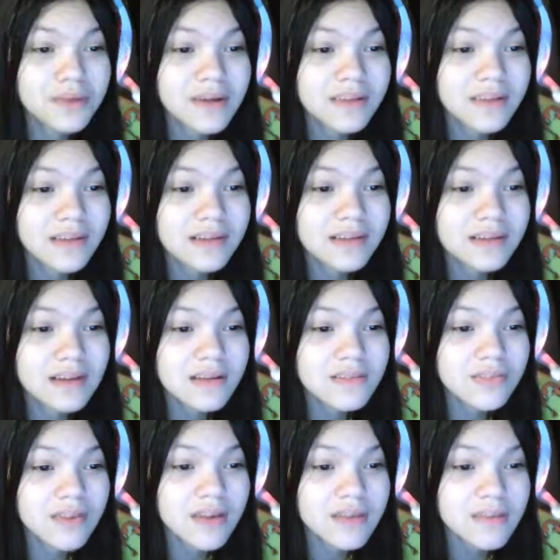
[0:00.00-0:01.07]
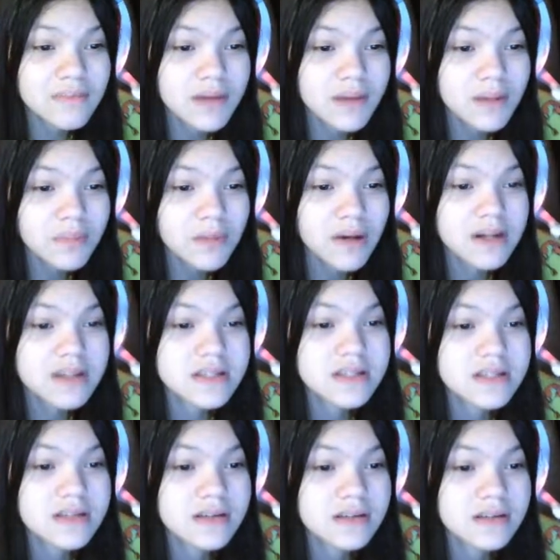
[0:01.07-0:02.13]
correctly identify the
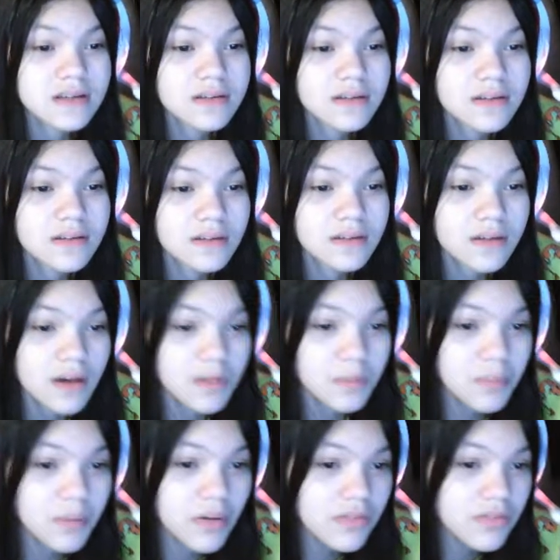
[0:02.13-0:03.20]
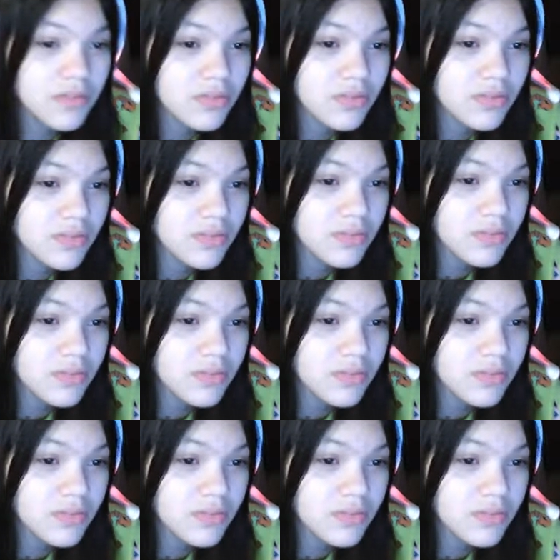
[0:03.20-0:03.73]
mailbox above